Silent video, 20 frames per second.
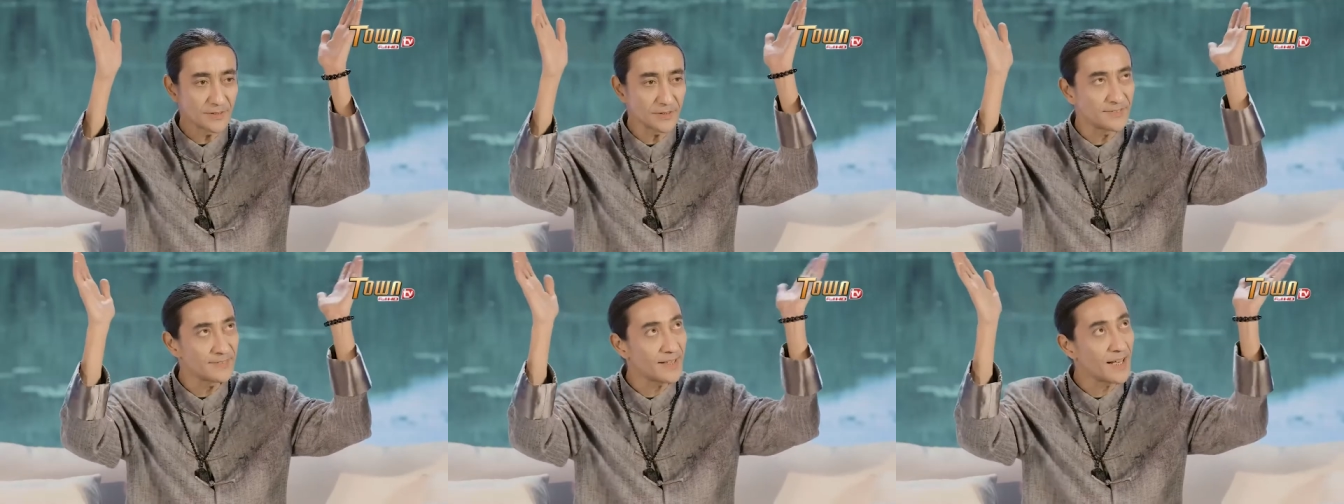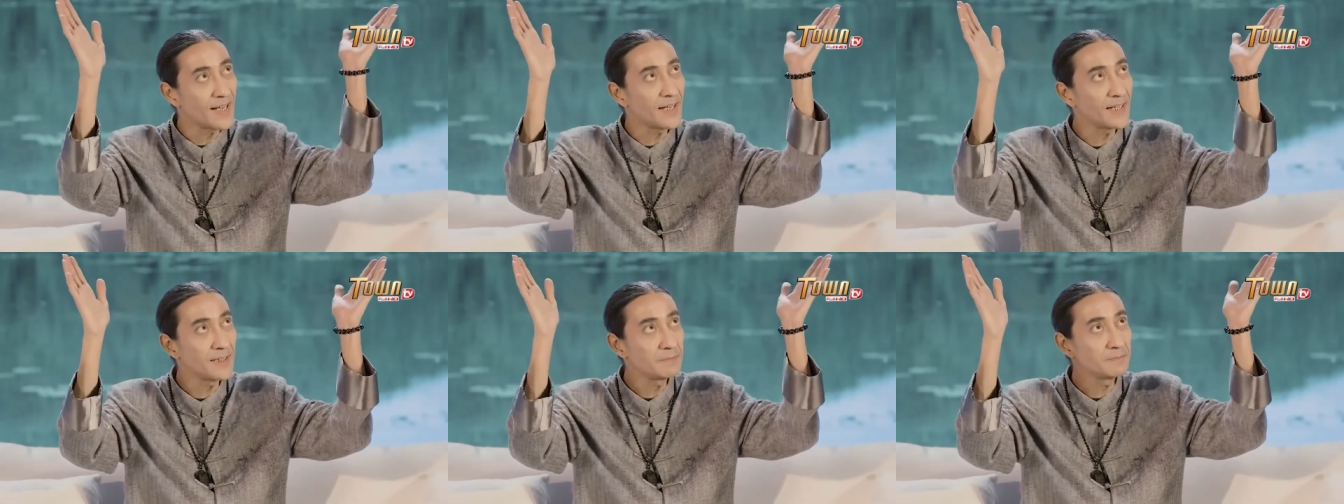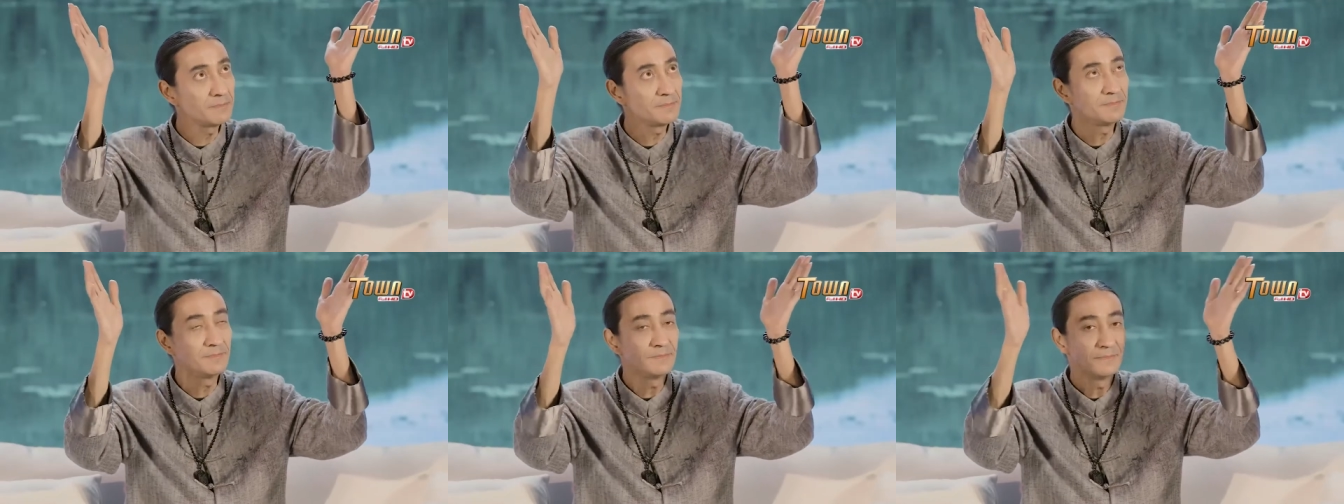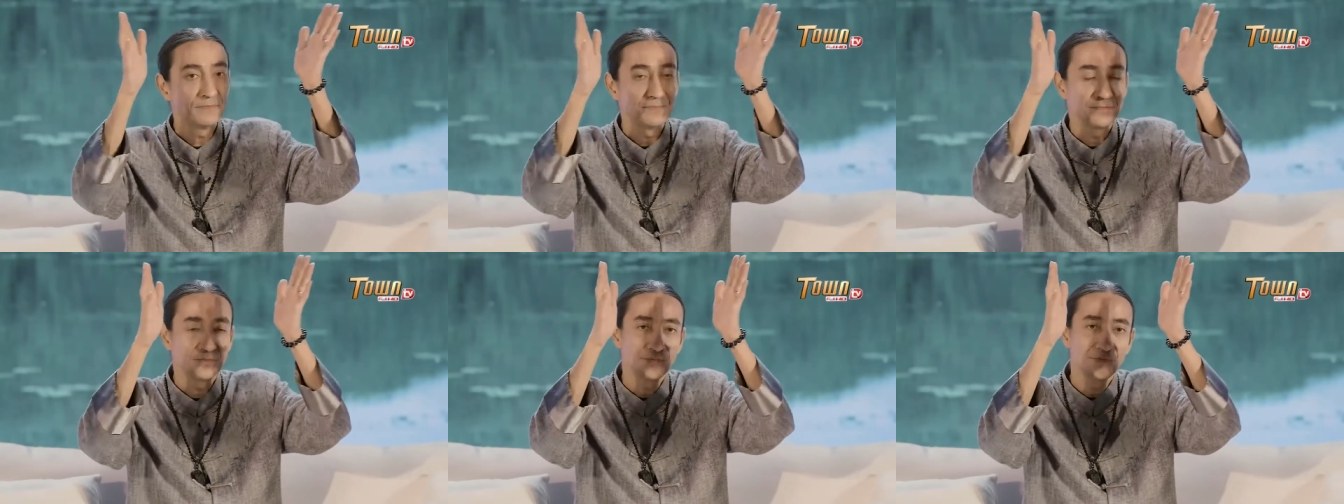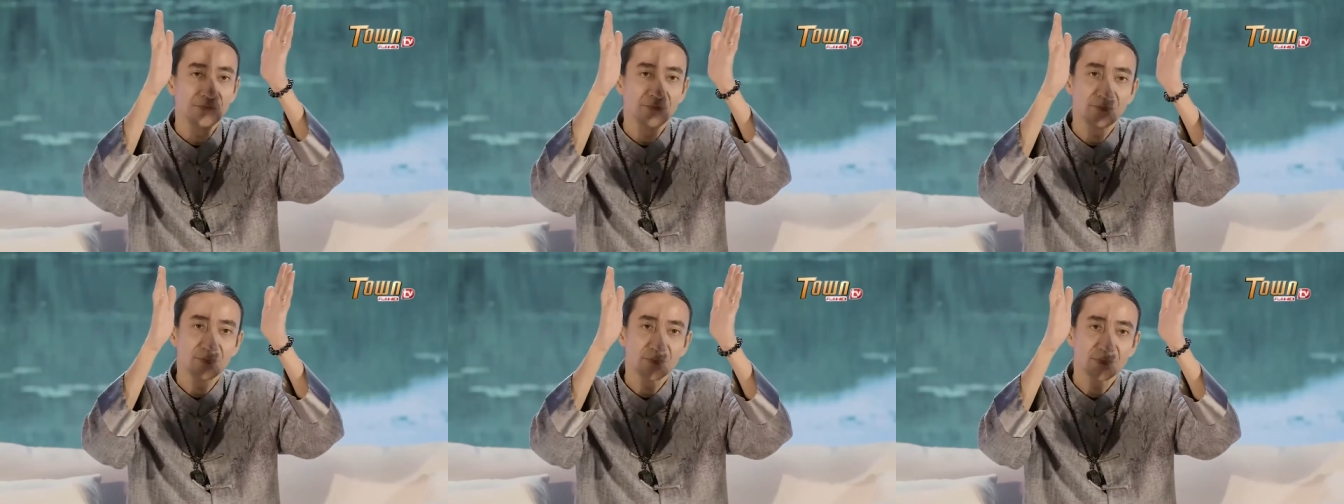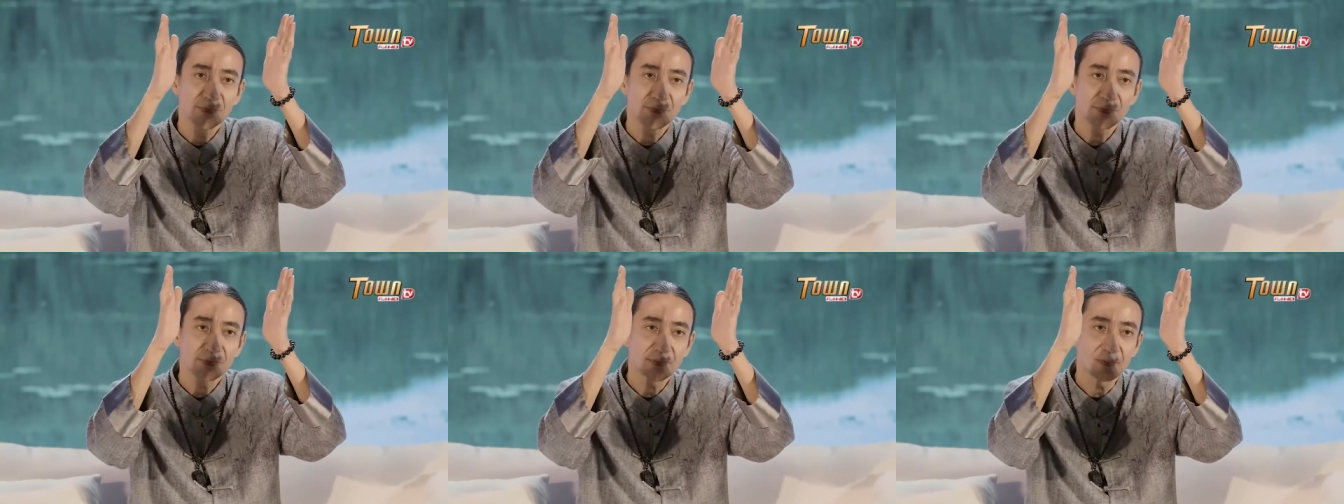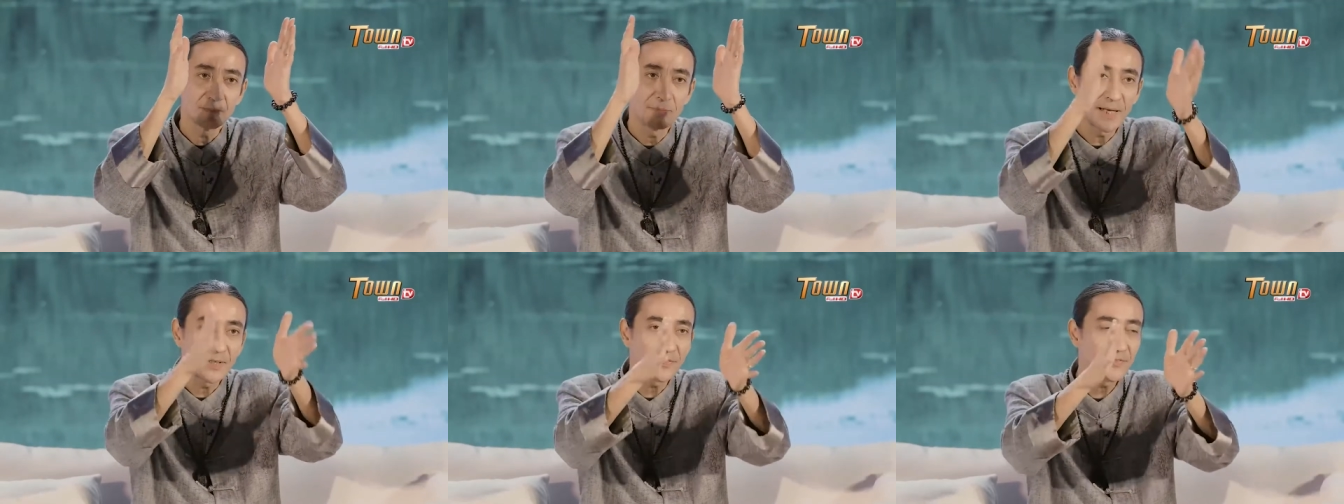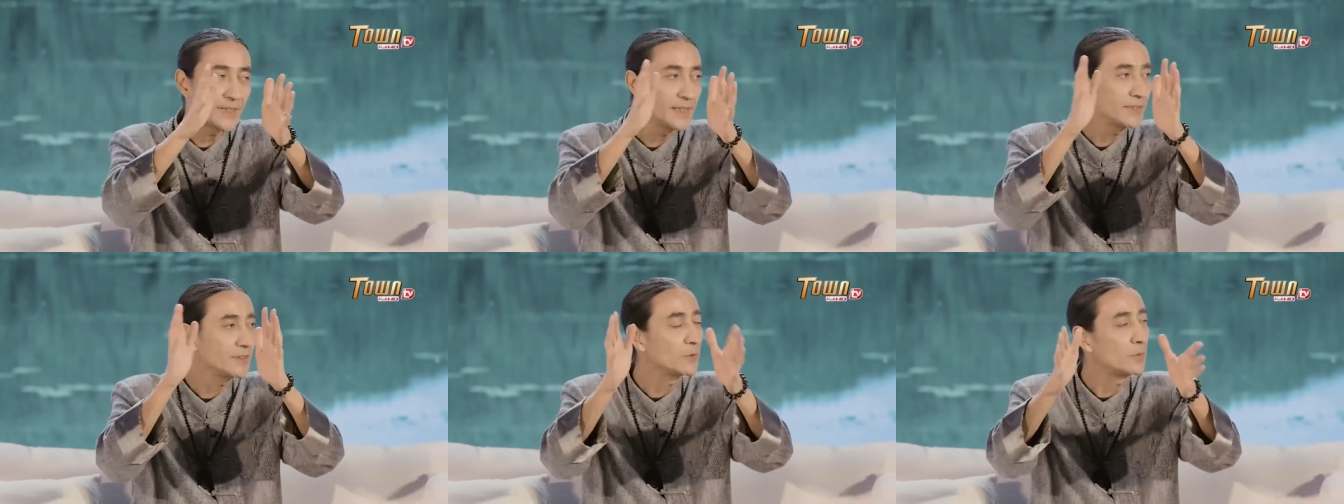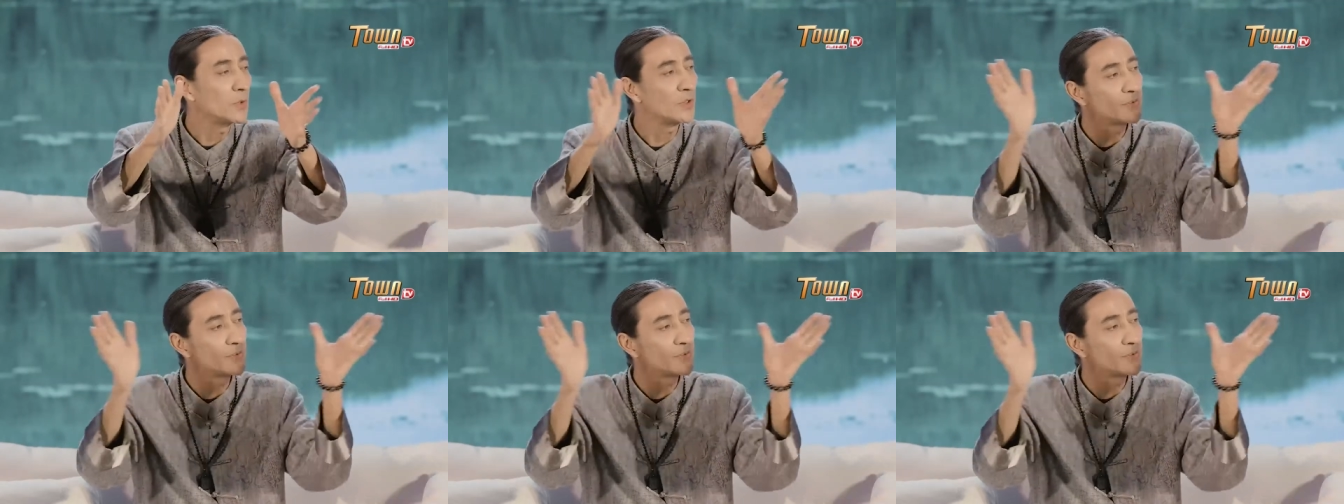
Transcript: the time the mountain the